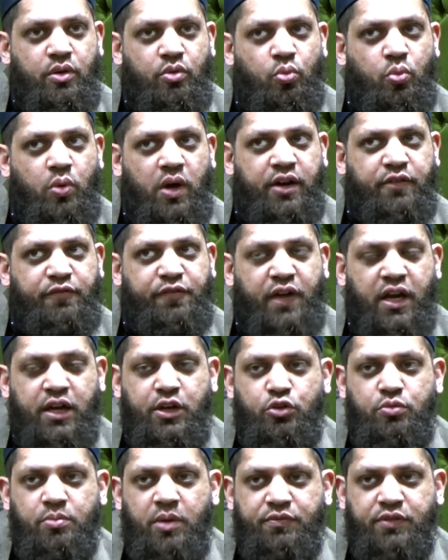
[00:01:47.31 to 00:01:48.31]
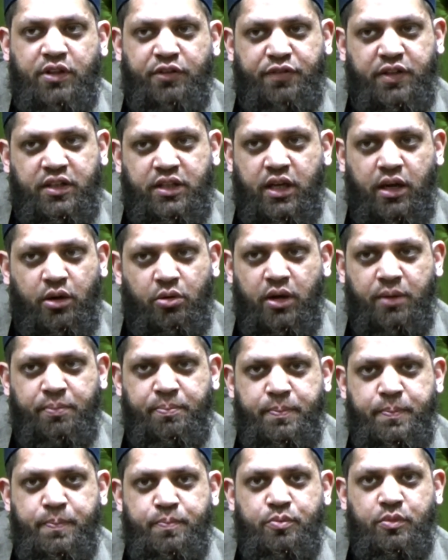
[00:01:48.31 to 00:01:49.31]
1 volume of the fatwa,
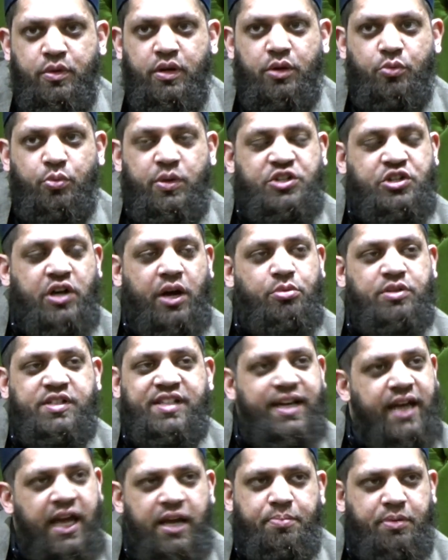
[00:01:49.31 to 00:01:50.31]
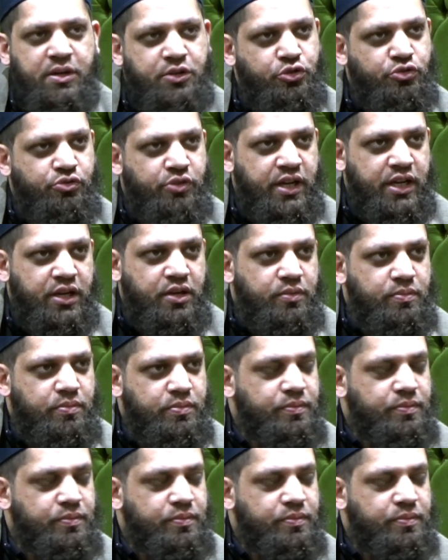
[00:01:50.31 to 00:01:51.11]
which I was unable to read.